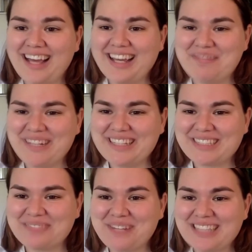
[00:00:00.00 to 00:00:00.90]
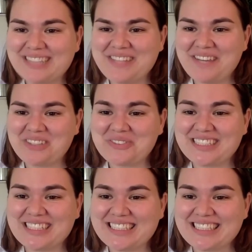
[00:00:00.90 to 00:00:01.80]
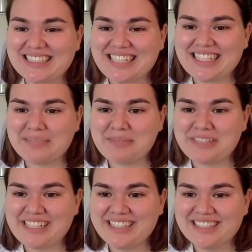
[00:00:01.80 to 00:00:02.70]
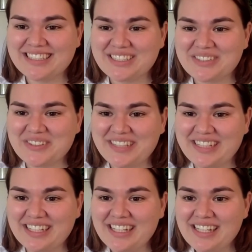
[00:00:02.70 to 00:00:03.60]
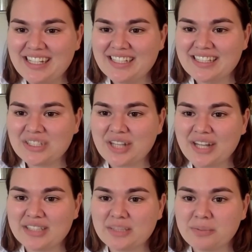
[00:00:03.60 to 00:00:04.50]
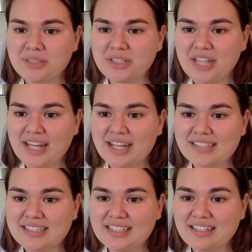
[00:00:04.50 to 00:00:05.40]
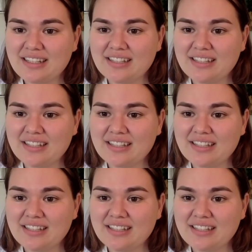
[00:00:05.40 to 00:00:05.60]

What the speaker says: but it surprised me how much resistance I experienced internally trying to project the